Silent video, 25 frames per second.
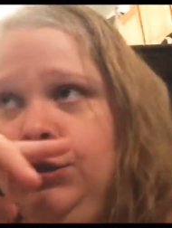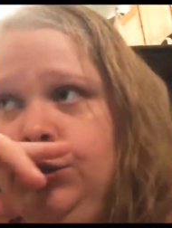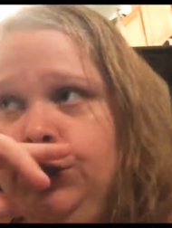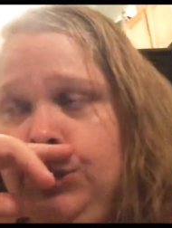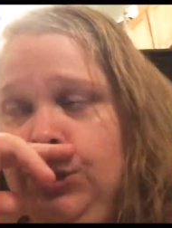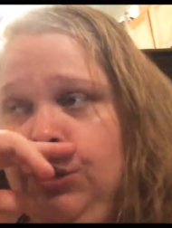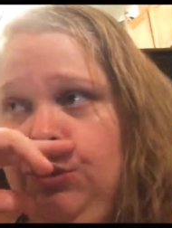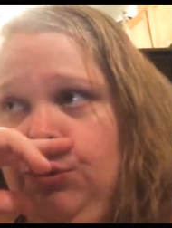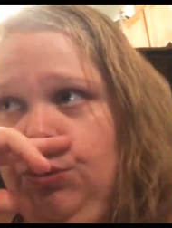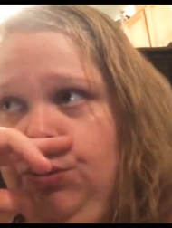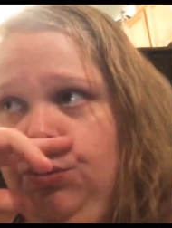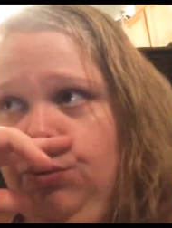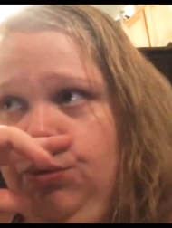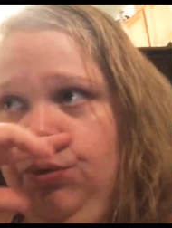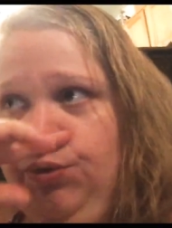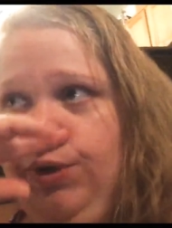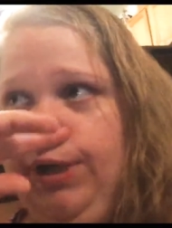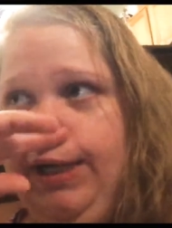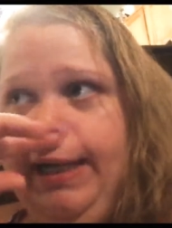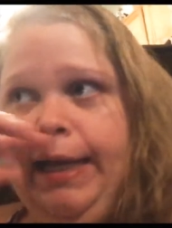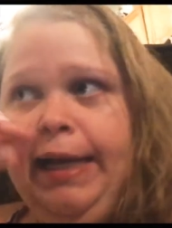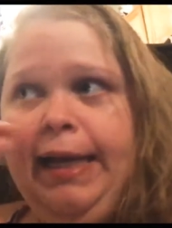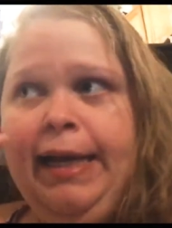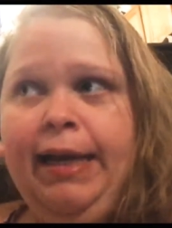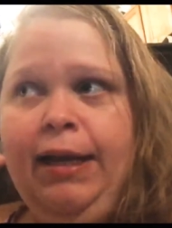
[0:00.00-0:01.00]
So
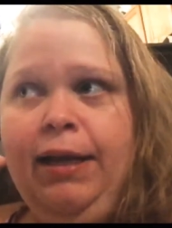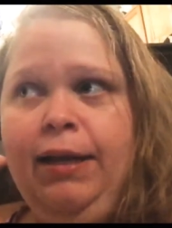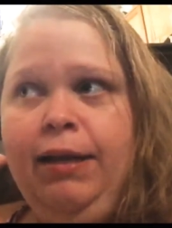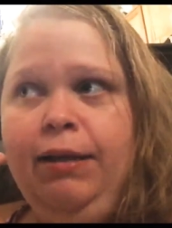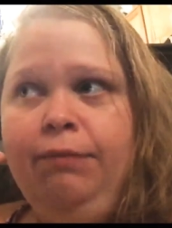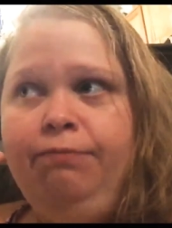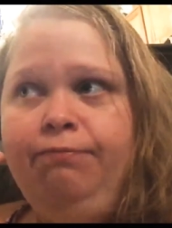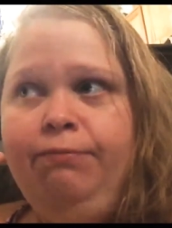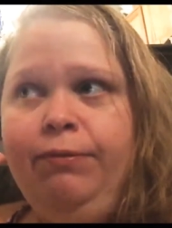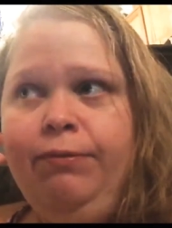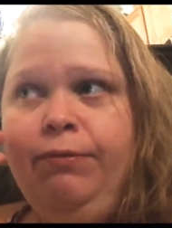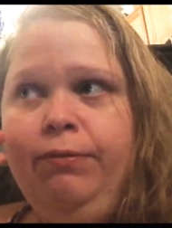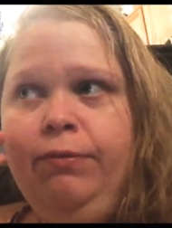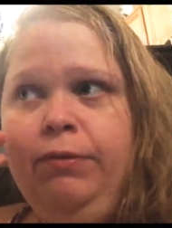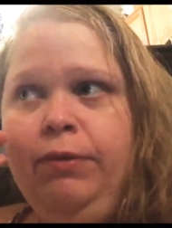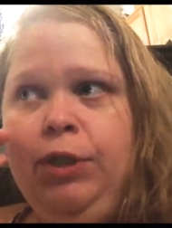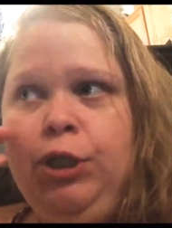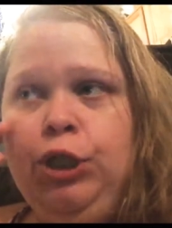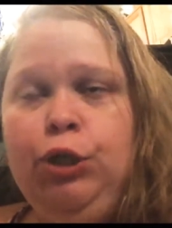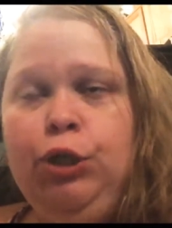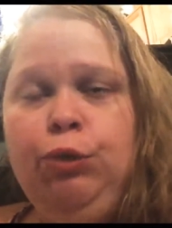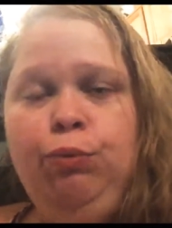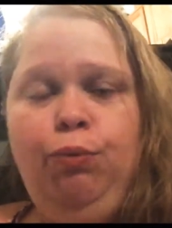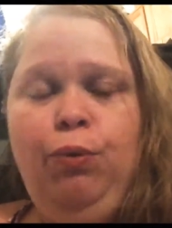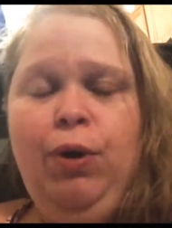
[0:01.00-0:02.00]
if
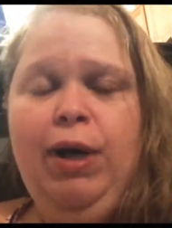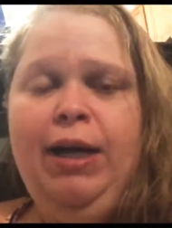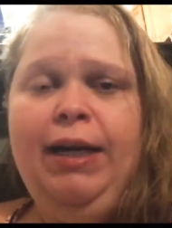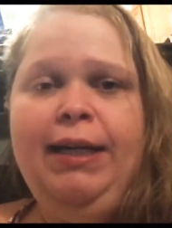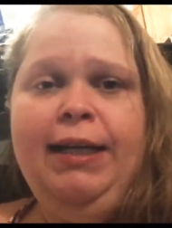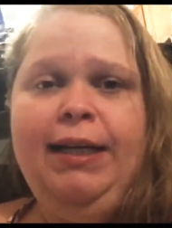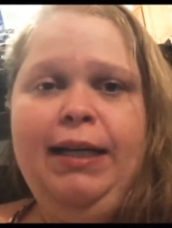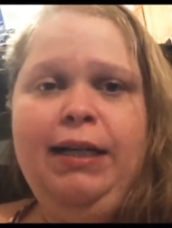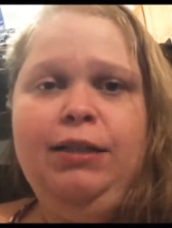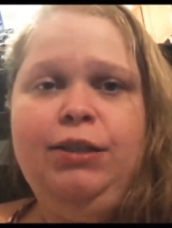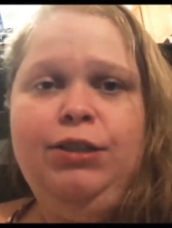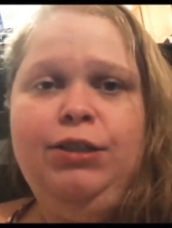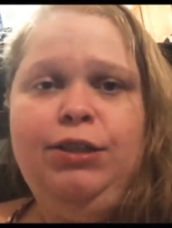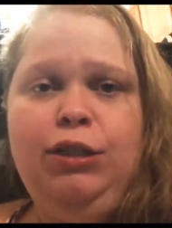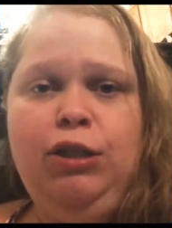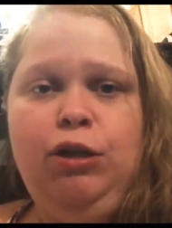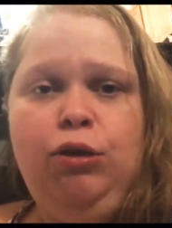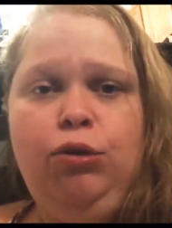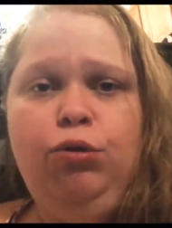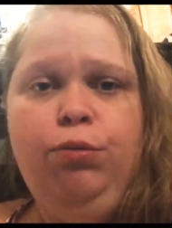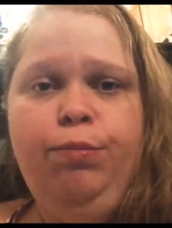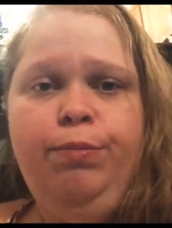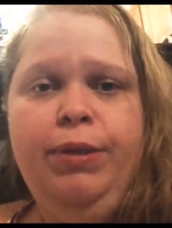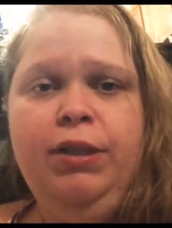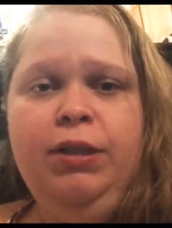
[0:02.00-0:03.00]
you want to get a
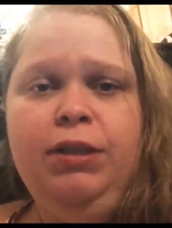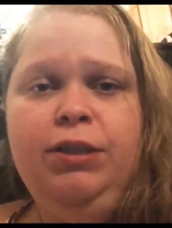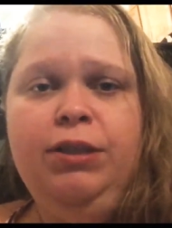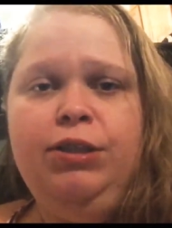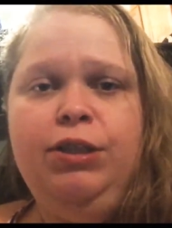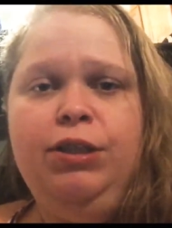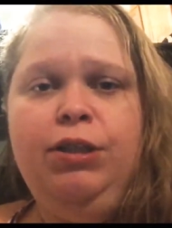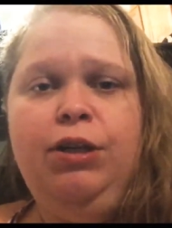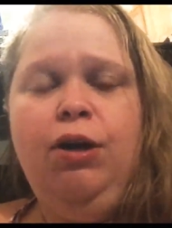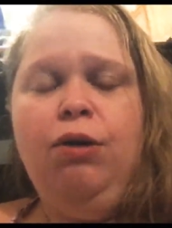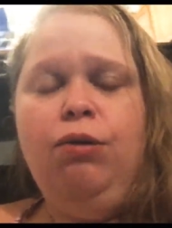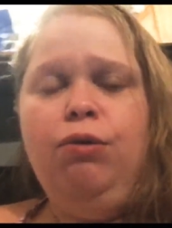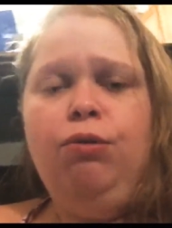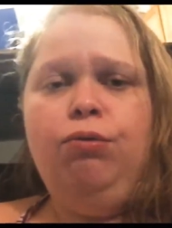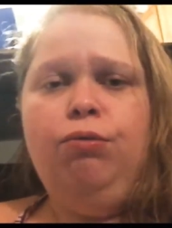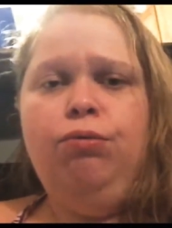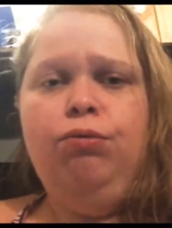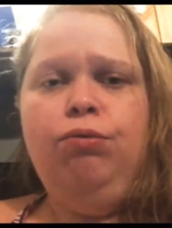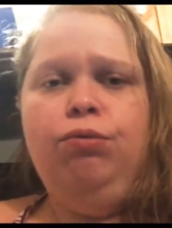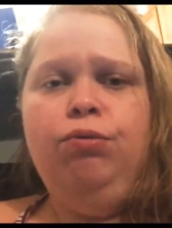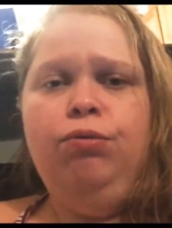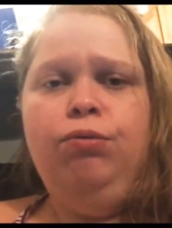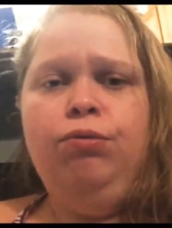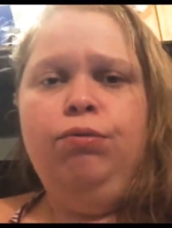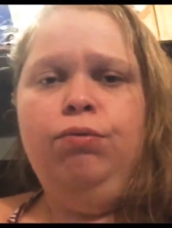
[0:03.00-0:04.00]
soap to
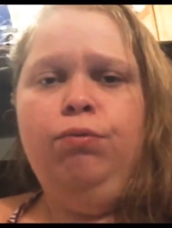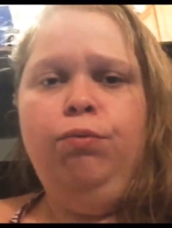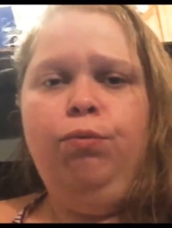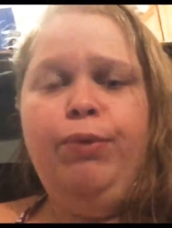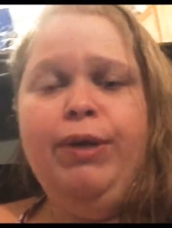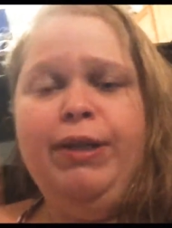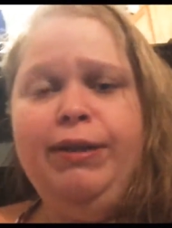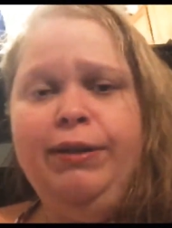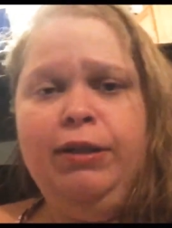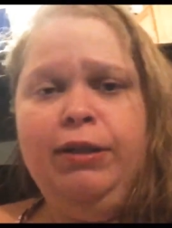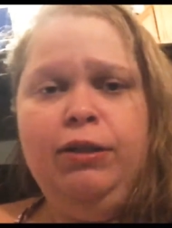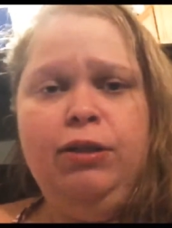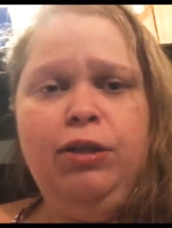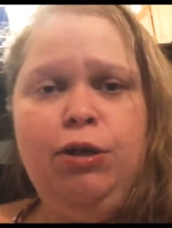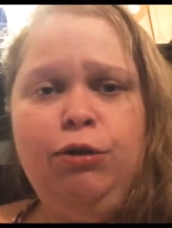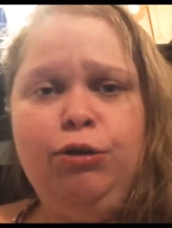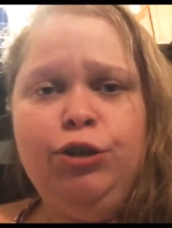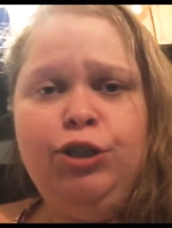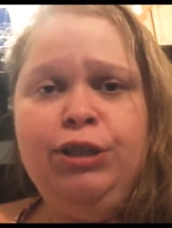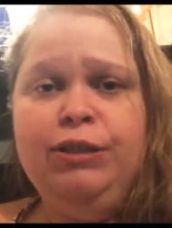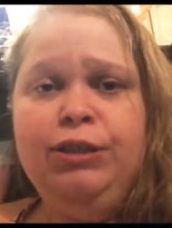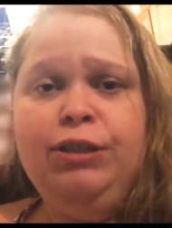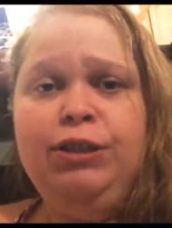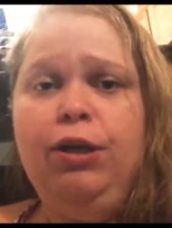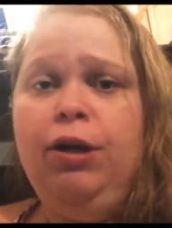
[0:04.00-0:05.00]
go with the
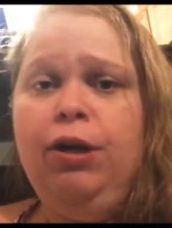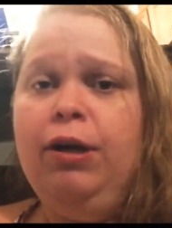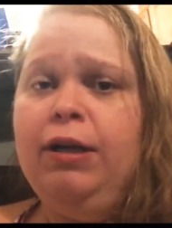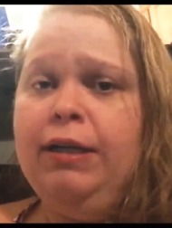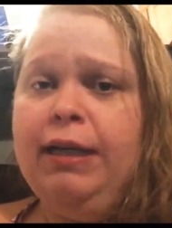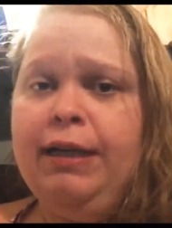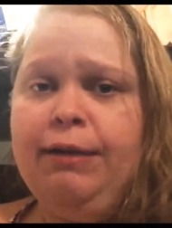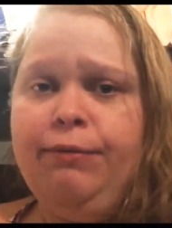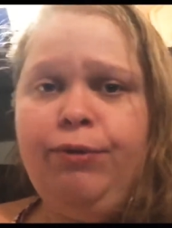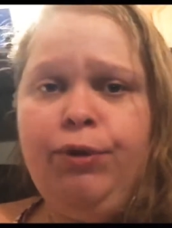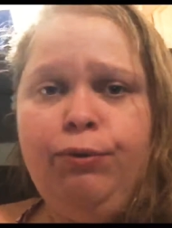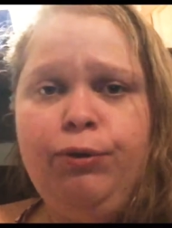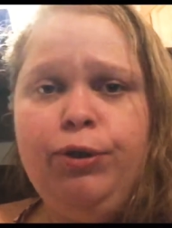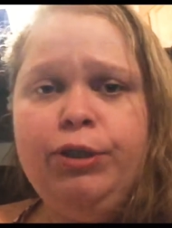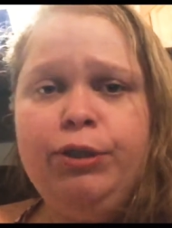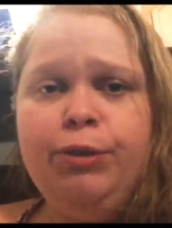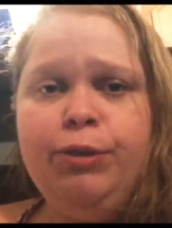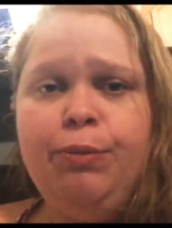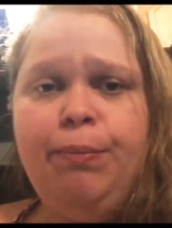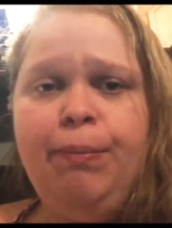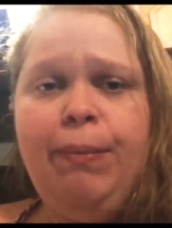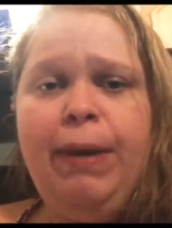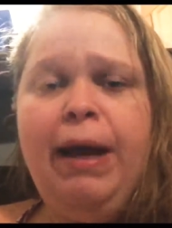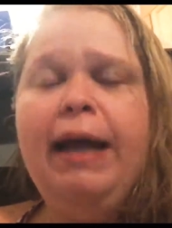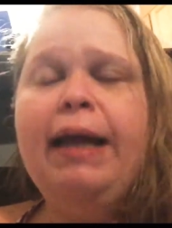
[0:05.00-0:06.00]
lotion, so if you were to
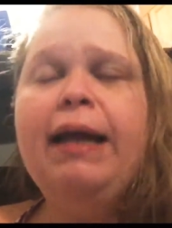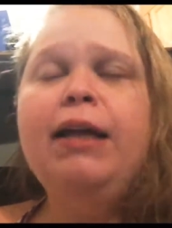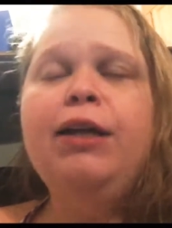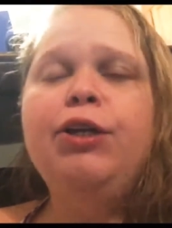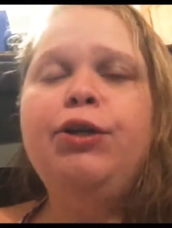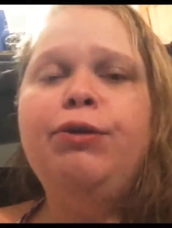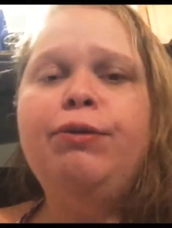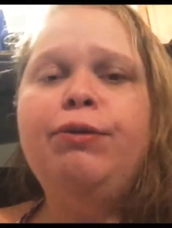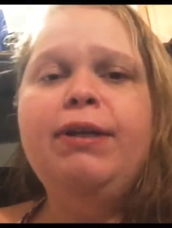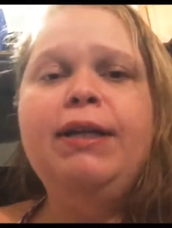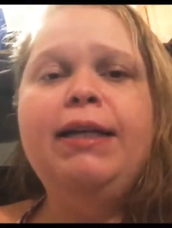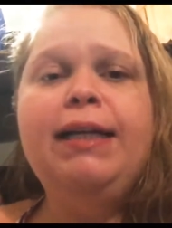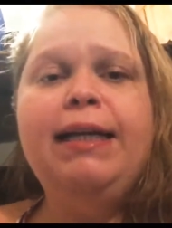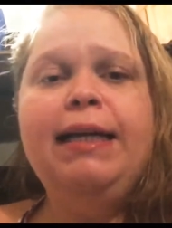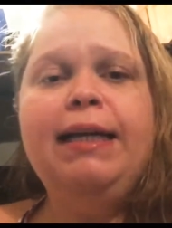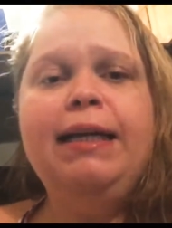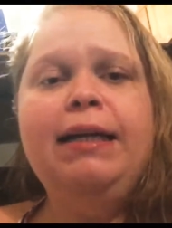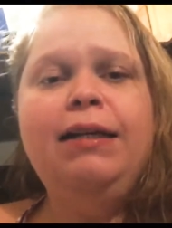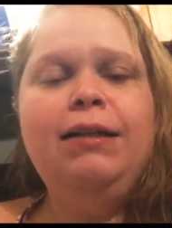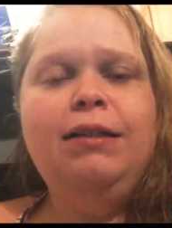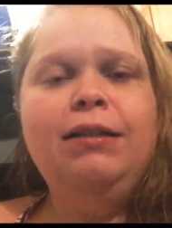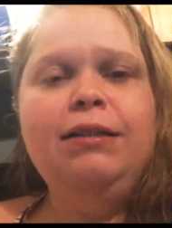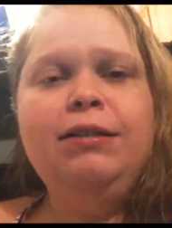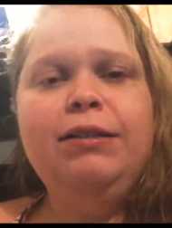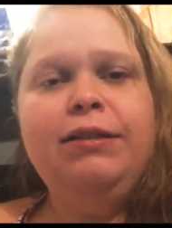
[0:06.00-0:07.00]
buy it, you can
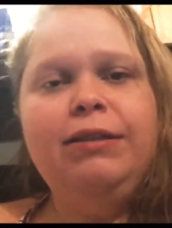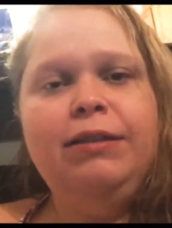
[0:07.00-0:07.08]
get